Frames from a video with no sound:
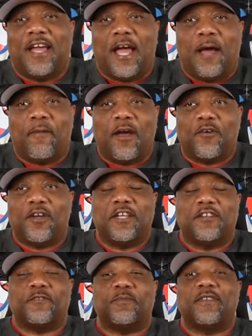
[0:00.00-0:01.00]
I'm not gonna get
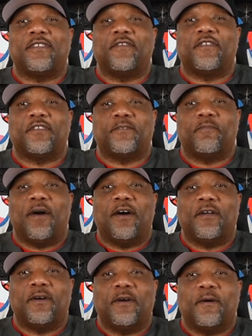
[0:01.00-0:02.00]
into specifics
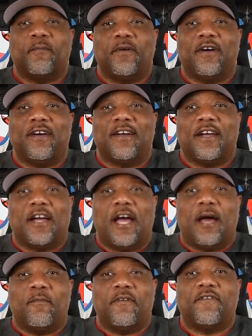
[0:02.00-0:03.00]
about it, but
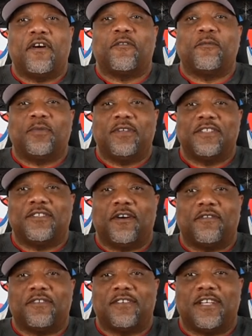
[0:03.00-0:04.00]
I'm a federal police
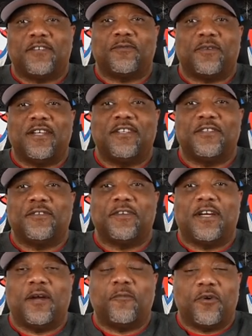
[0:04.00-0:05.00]
officer. That's what I do,
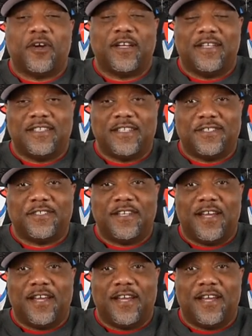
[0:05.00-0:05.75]
and I work in the D.C.